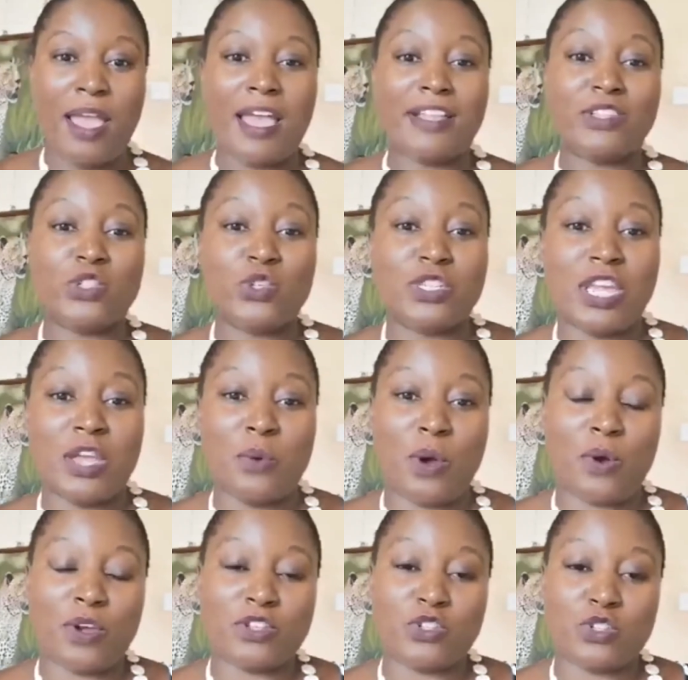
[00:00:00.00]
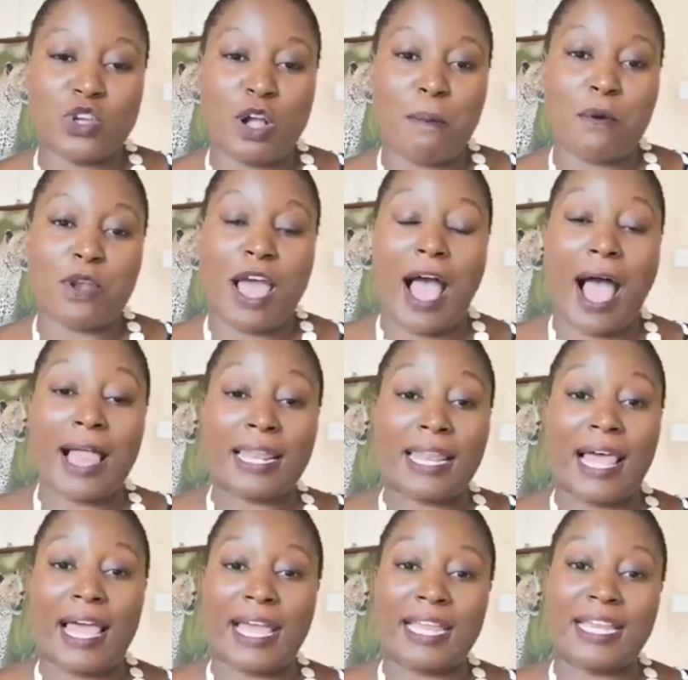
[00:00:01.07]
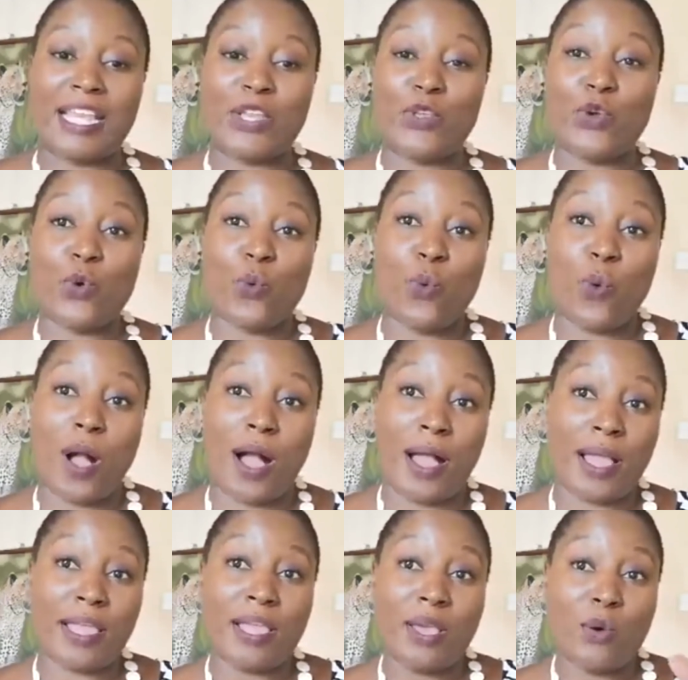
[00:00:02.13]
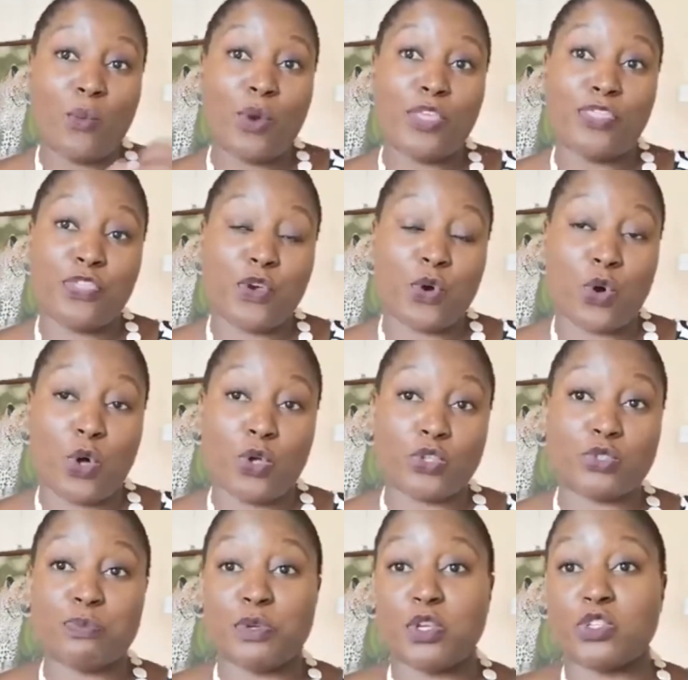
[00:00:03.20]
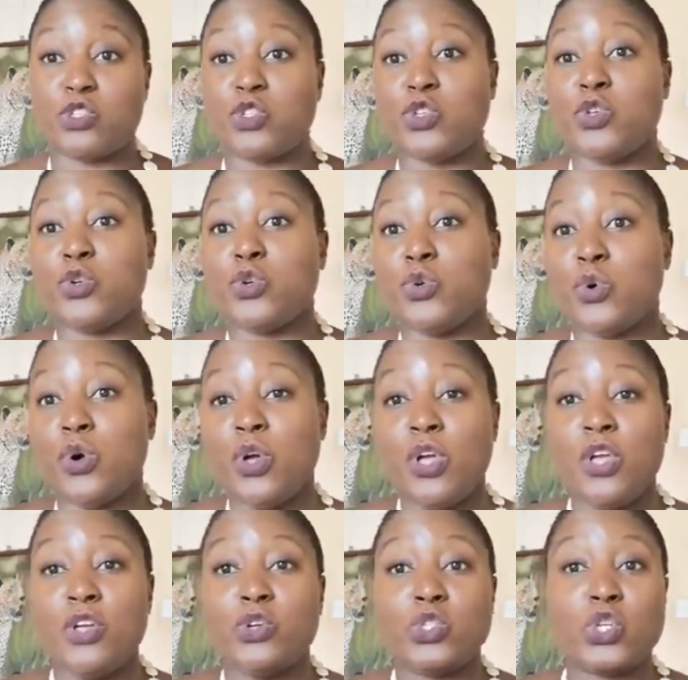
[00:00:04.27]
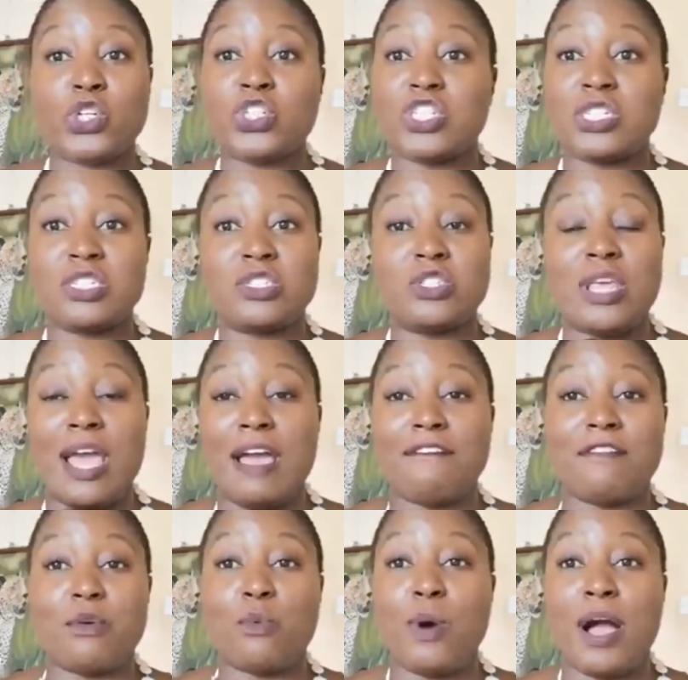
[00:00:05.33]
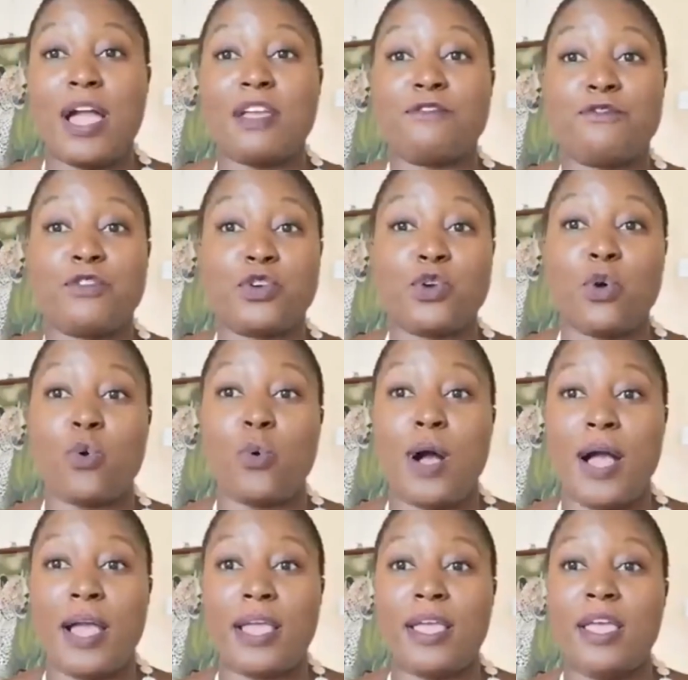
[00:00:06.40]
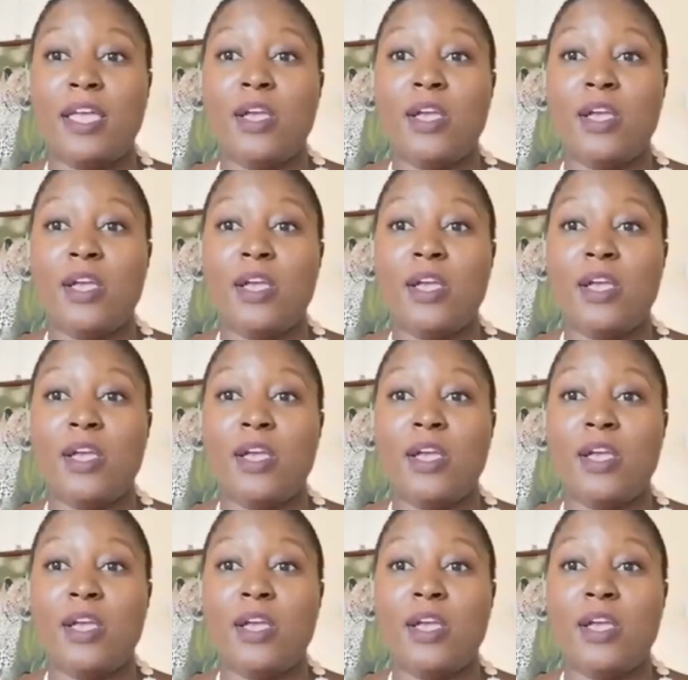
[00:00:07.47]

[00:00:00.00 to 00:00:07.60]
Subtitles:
And today we're going to talk about aligning your why with your goals, because you don't just have a why for no why.